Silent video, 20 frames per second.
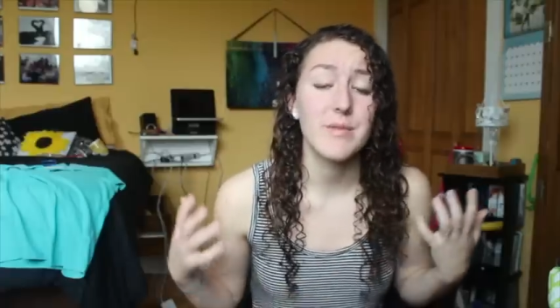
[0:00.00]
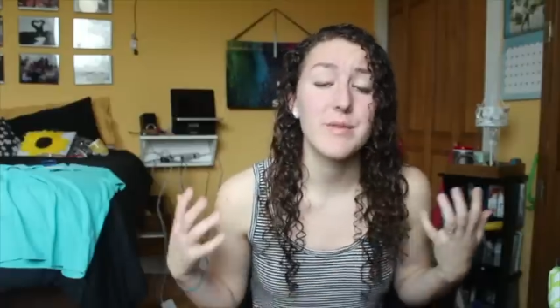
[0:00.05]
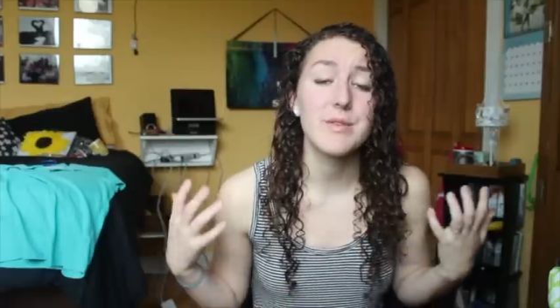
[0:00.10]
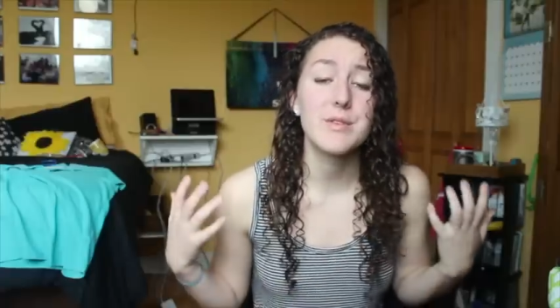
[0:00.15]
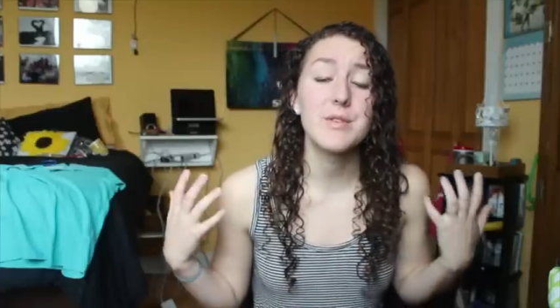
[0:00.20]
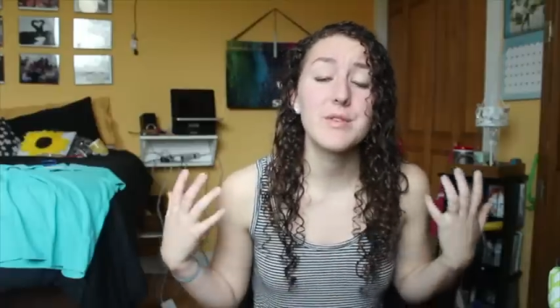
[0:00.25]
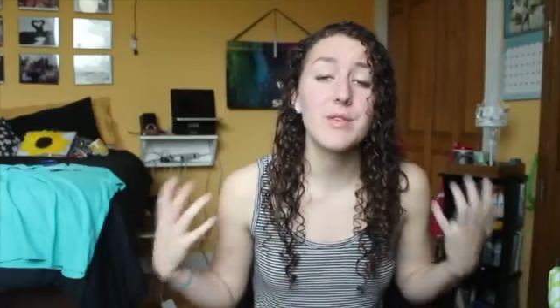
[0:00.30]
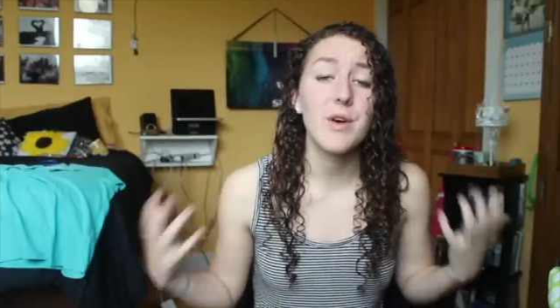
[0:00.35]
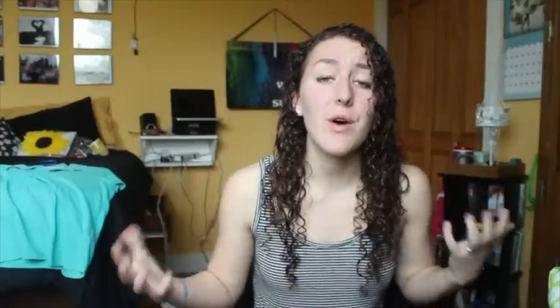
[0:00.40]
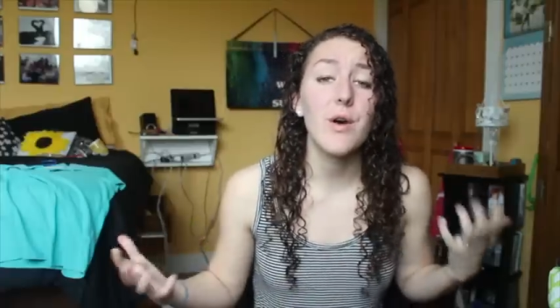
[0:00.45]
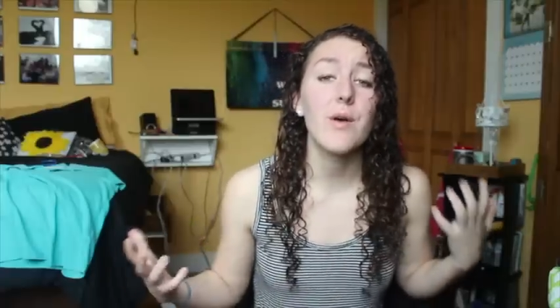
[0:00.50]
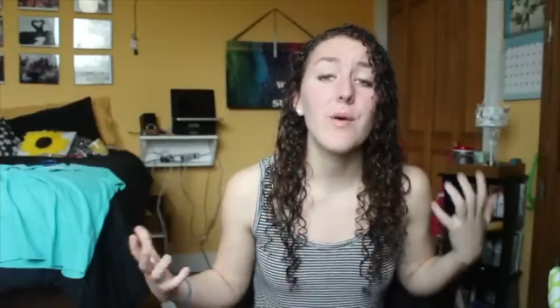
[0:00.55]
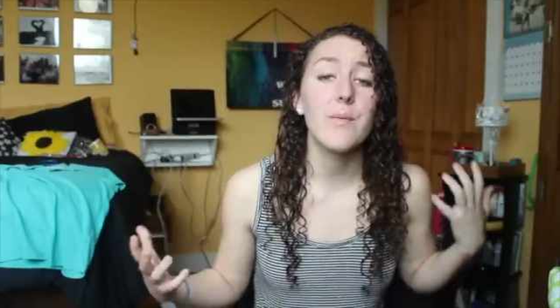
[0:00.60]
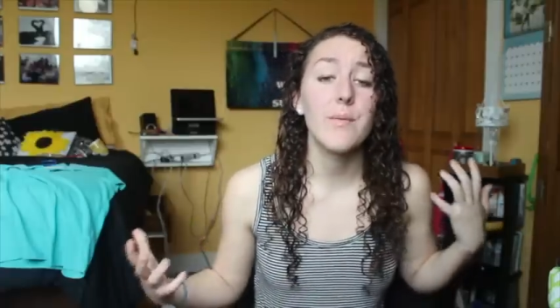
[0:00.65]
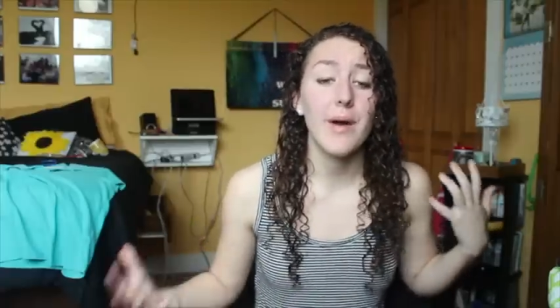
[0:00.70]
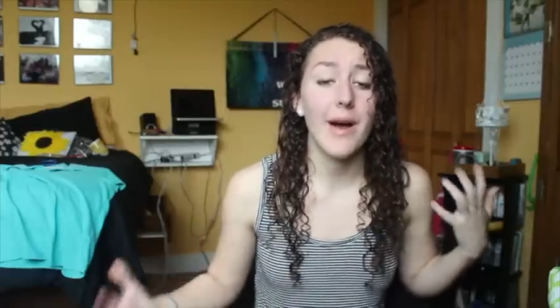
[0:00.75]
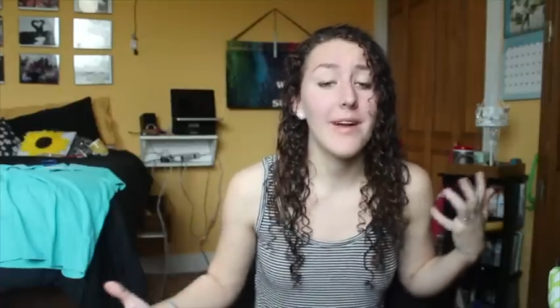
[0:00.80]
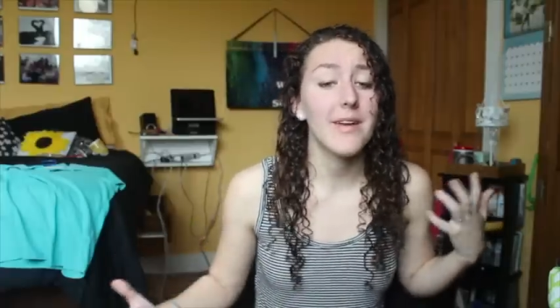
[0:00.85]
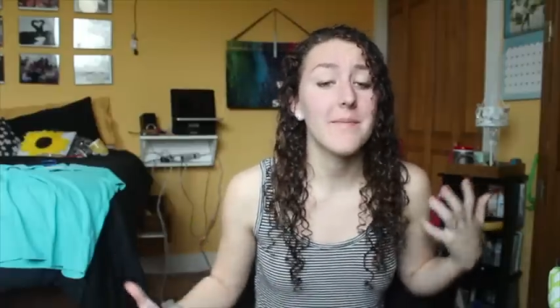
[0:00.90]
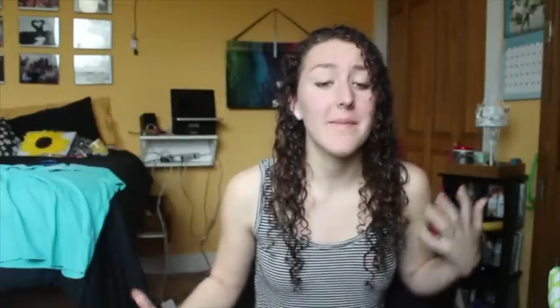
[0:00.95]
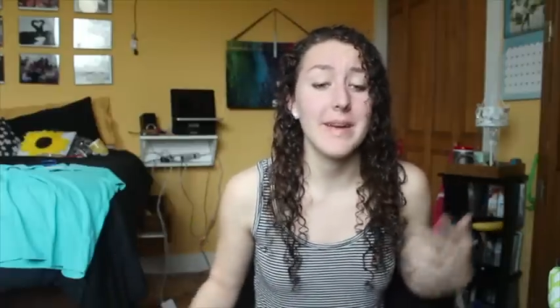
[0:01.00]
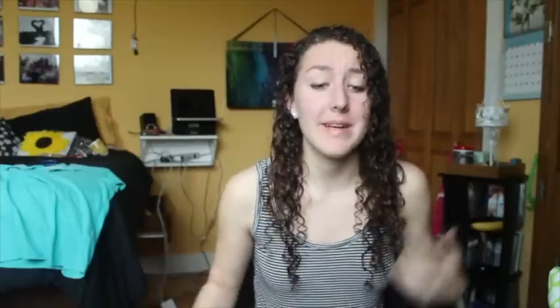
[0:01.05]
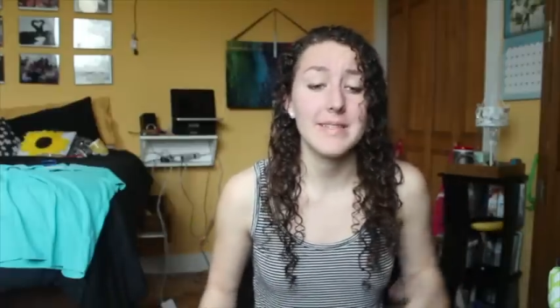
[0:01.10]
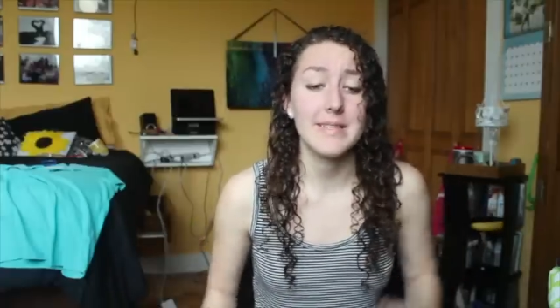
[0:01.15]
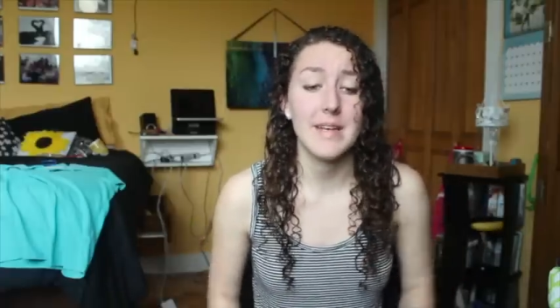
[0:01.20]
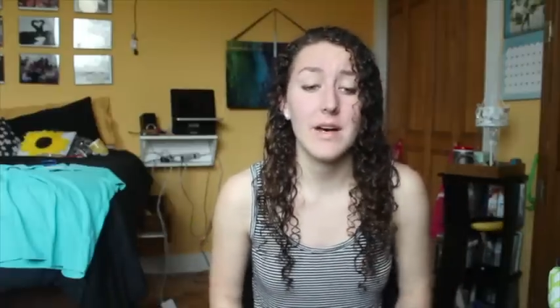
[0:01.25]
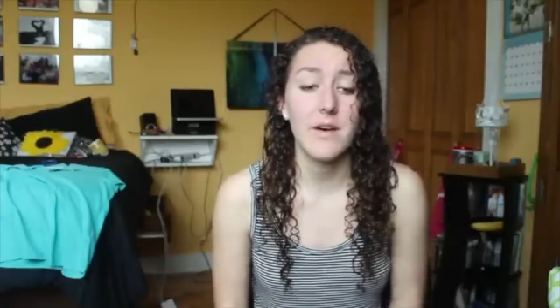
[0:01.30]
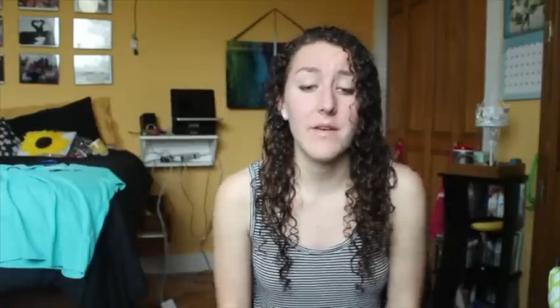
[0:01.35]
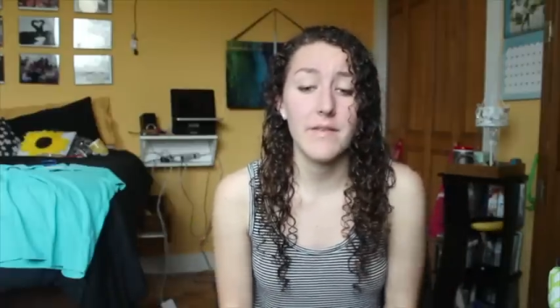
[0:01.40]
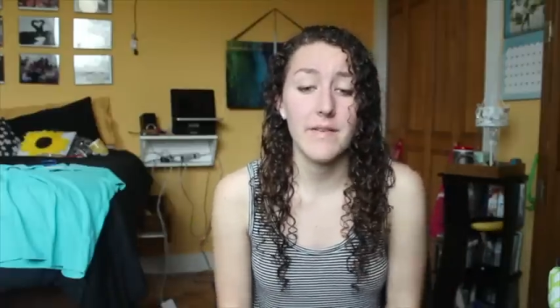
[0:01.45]
I was so proud of
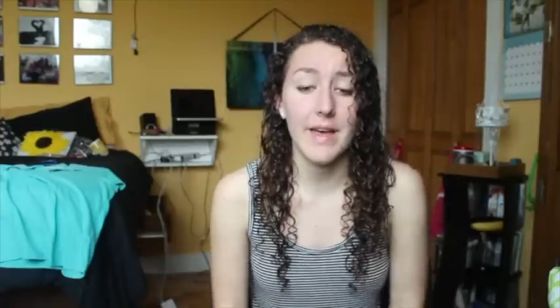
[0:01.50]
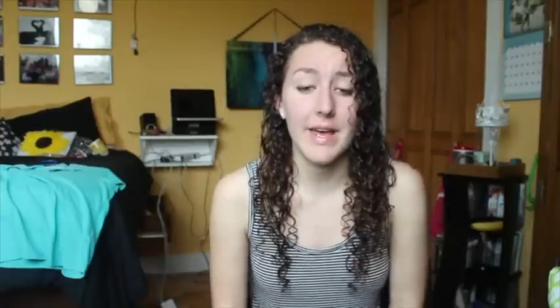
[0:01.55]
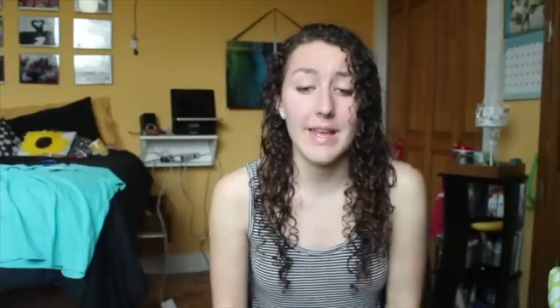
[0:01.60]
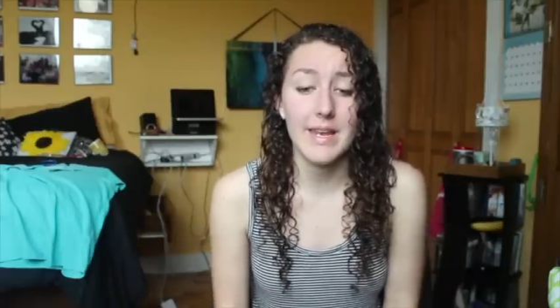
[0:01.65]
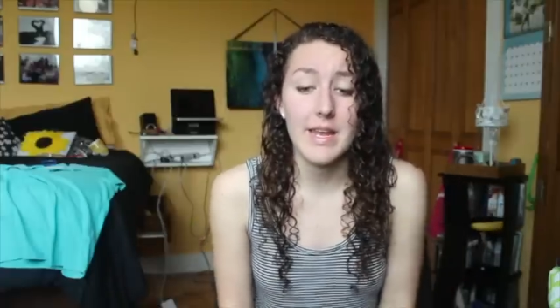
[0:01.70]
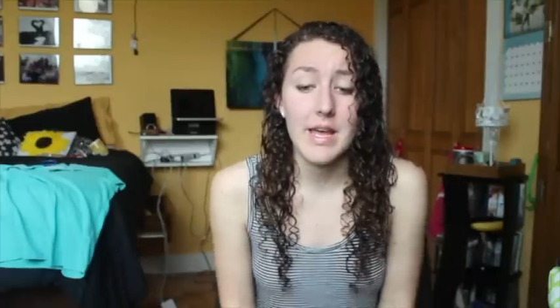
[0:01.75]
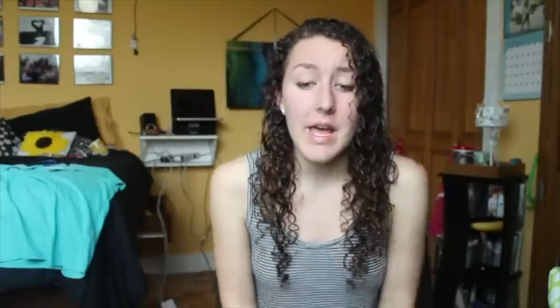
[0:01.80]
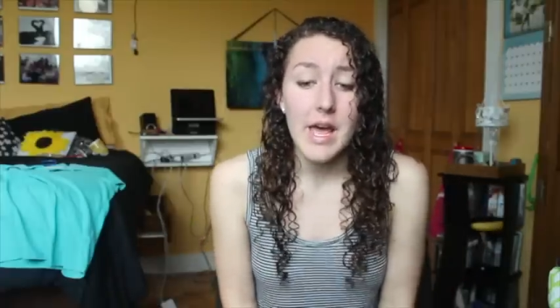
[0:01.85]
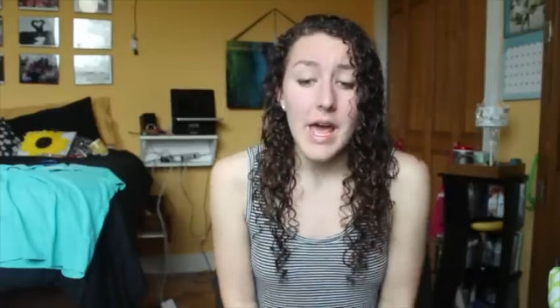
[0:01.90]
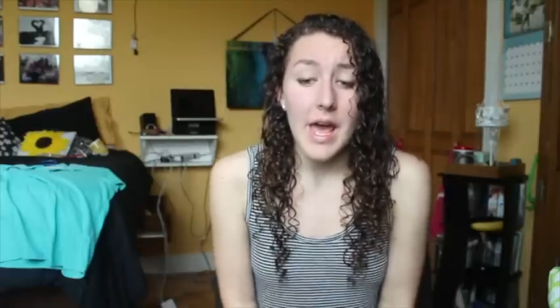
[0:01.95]
myself, and